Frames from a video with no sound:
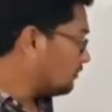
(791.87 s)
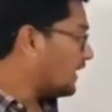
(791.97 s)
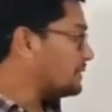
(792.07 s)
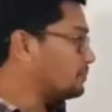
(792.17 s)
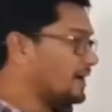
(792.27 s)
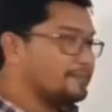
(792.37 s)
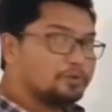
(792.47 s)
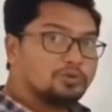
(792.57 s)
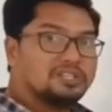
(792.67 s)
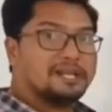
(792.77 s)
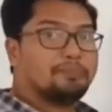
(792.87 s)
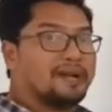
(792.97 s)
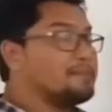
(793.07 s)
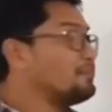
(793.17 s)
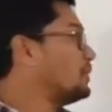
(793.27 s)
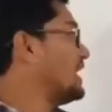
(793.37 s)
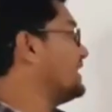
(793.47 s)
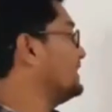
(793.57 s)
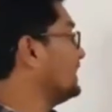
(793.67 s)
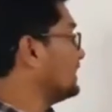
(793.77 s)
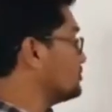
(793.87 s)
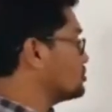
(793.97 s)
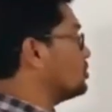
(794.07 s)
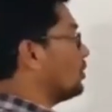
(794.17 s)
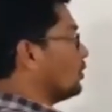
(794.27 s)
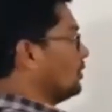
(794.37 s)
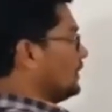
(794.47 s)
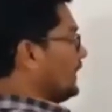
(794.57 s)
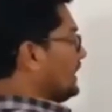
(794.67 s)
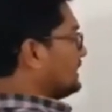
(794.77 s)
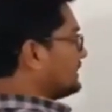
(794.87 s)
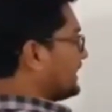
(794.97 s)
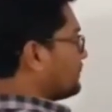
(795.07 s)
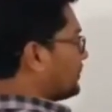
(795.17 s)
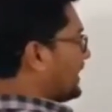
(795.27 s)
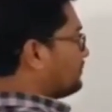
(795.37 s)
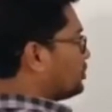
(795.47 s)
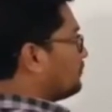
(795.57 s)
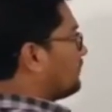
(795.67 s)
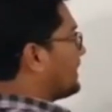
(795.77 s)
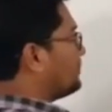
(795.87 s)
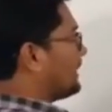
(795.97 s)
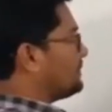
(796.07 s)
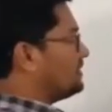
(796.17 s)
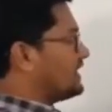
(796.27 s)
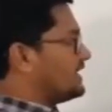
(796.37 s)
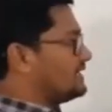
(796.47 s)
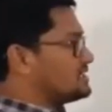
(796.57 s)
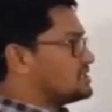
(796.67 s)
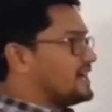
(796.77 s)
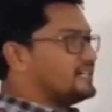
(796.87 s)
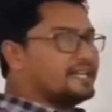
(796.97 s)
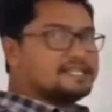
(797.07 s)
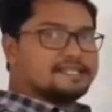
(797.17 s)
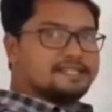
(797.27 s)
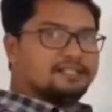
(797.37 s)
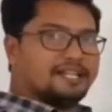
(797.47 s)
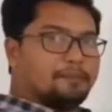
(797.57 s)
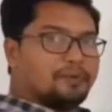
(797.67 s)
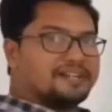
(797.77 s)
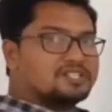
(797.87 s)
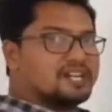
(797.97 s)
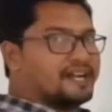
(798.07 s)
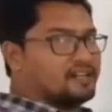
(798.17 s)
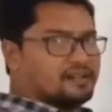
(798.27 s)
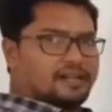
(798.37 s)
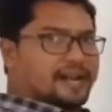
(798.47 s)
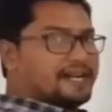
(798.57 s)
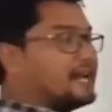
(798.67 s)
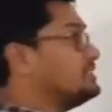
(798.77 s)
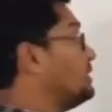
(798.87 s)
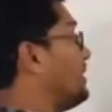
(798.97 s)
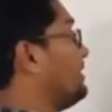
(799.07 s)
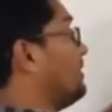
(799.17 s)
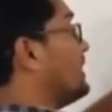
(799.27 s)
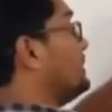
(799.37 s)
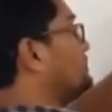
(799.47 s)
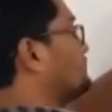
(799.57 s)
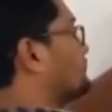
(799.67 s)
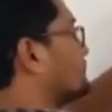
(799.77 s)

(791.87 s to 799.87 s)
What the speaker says: 5' to 3' polarity. So 3' to 5' DNA strand is template strand, and ultimately